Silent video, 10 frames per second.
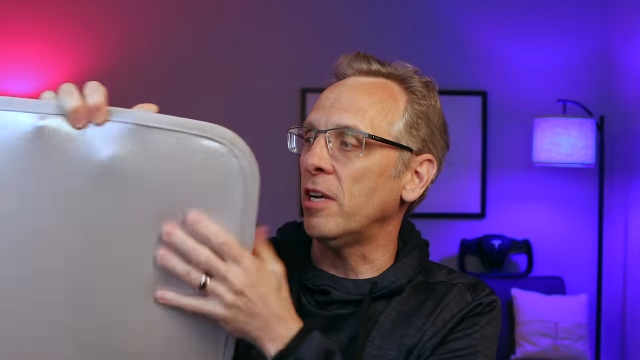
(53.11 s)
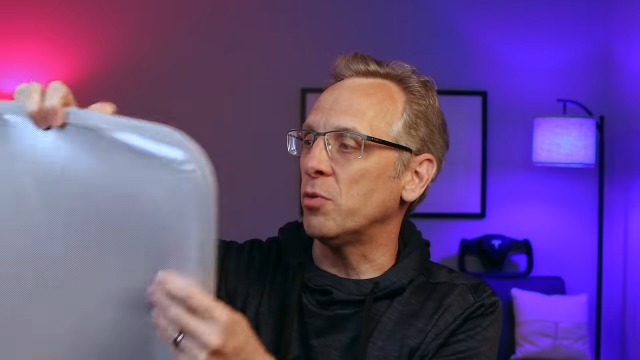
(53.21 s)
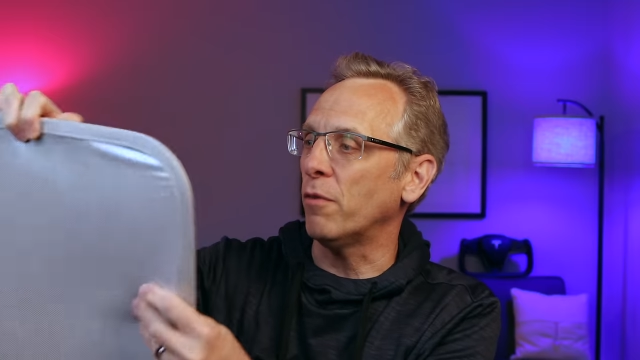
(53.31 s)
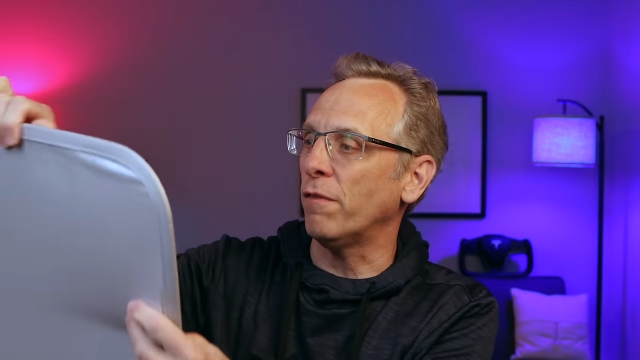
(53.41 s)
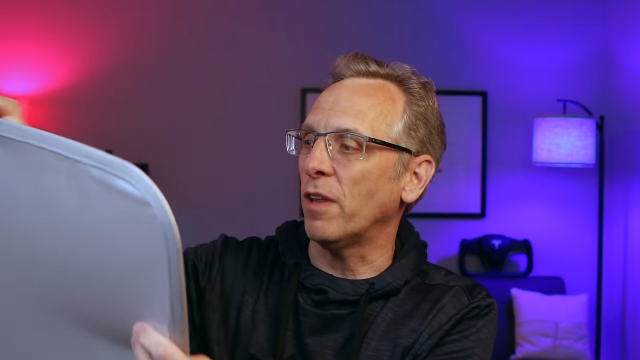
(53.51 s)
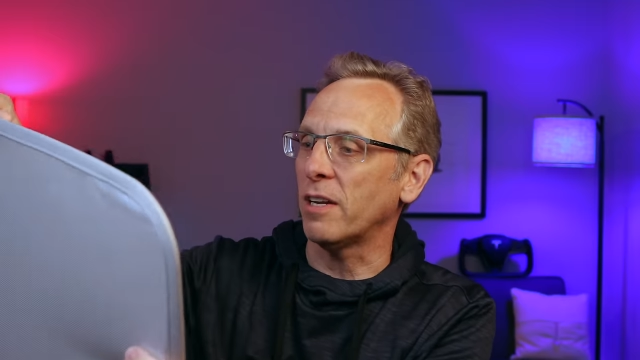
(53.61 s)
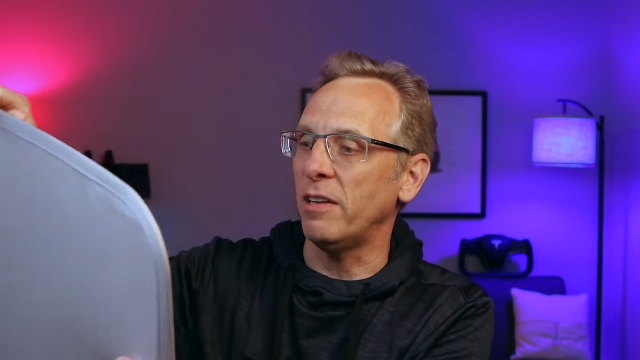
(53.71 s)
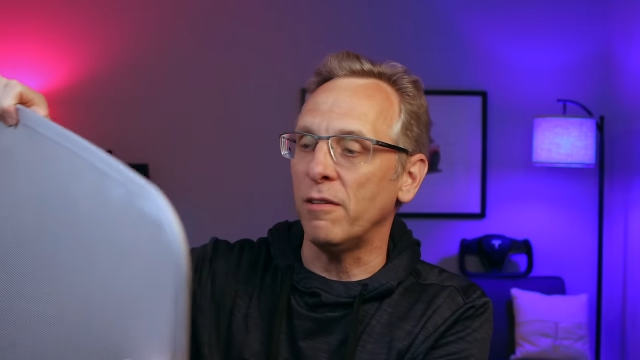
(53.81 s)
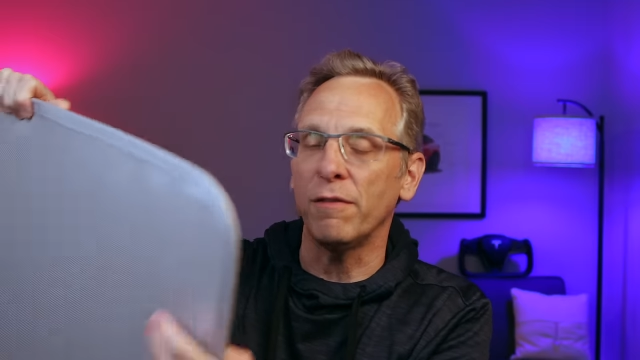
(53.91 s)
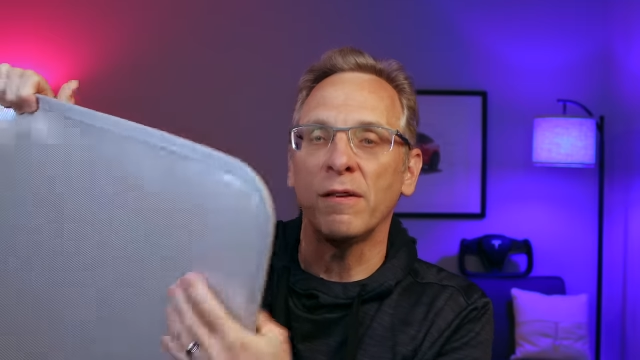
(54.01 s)
It's
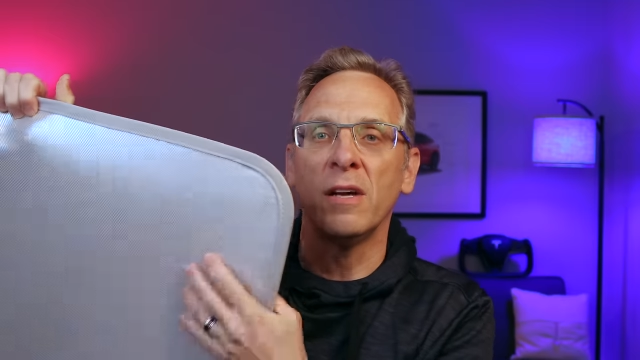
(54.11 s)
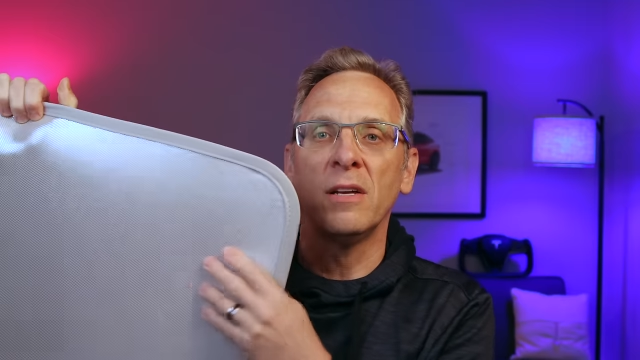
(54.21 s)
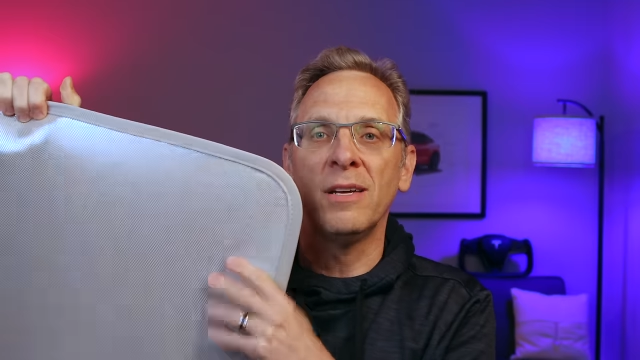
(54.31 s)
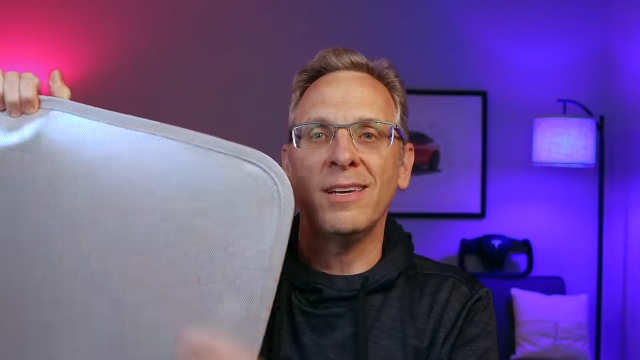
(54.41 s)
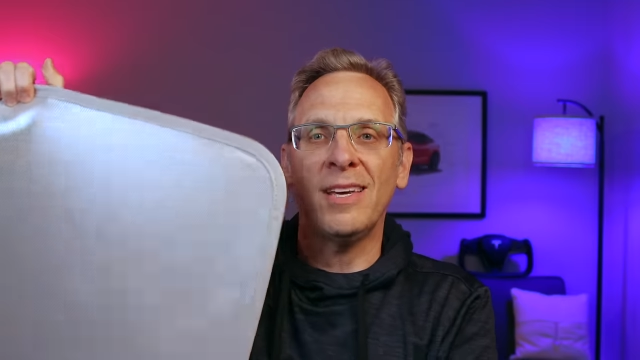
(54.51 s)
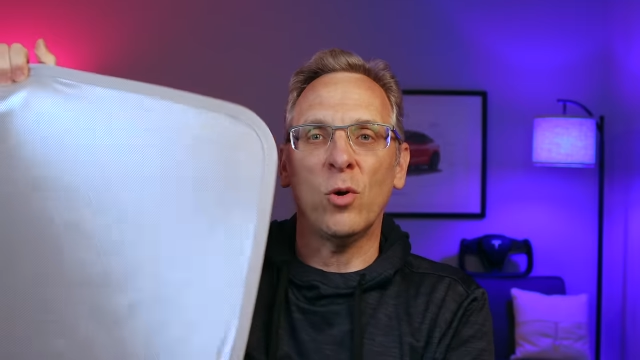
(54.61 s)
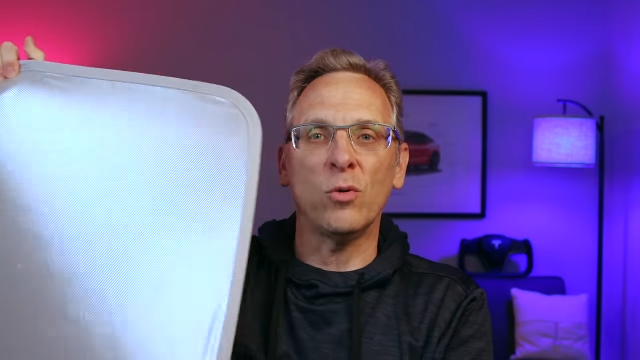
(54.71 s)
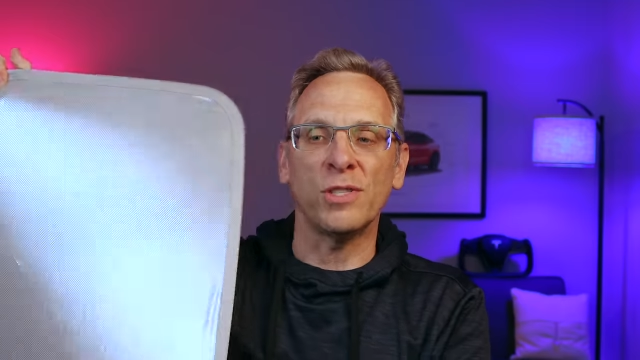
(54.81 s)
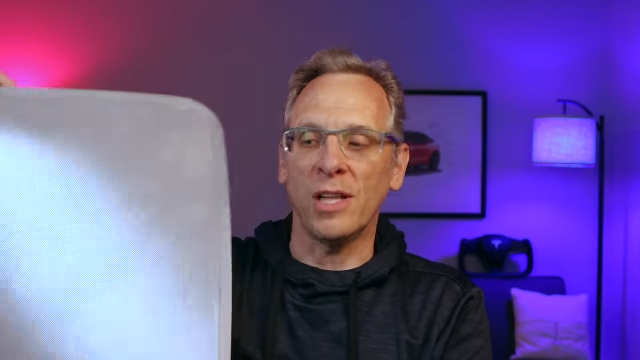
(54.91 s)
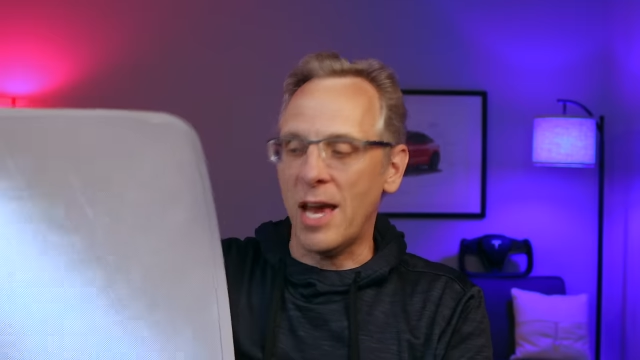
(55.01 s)
reflective,
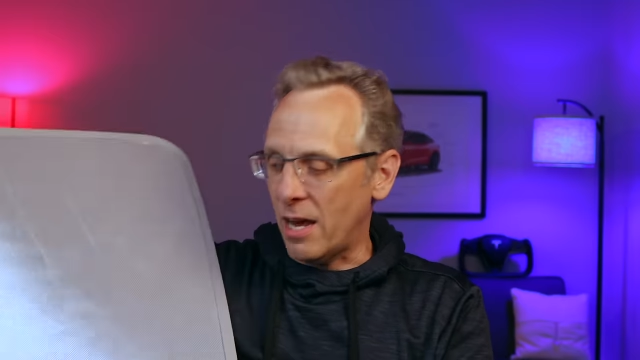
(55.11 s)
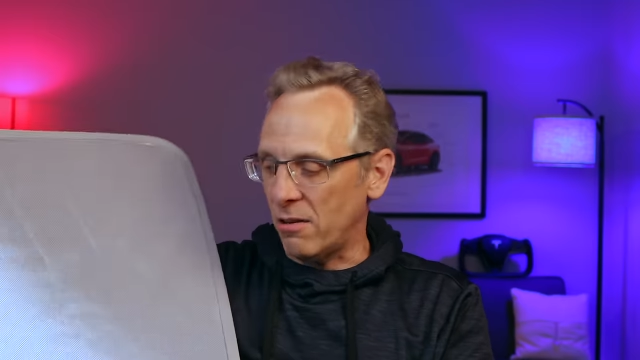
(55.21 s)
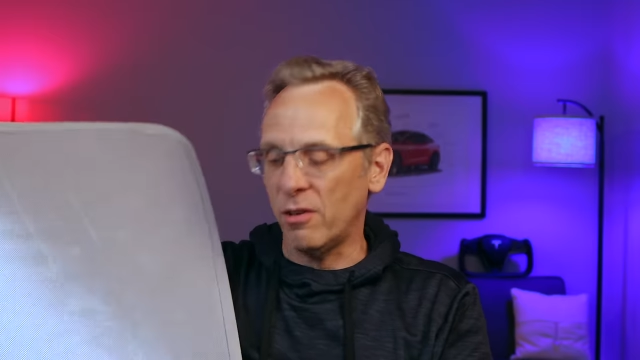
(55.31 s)
holds the light out.